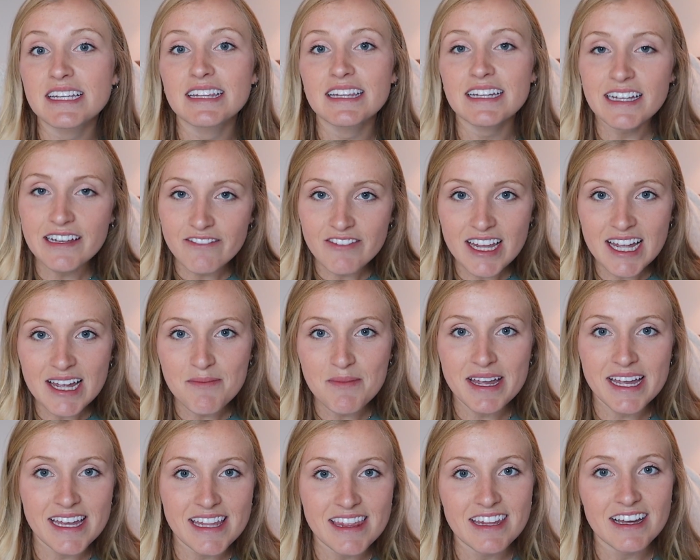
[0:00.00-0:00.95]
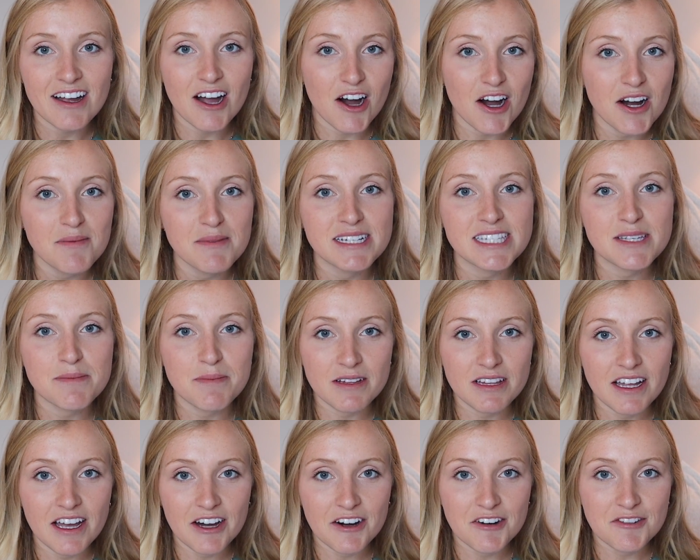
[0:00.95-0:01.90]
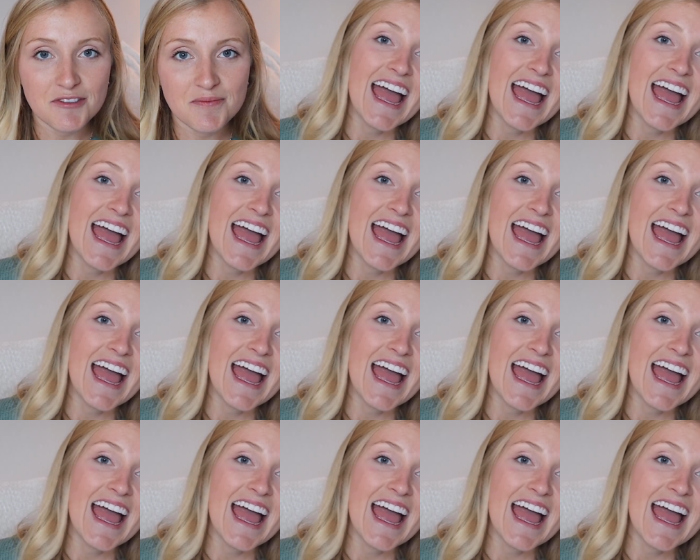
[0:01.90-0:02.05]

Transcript: leave them in the comments below.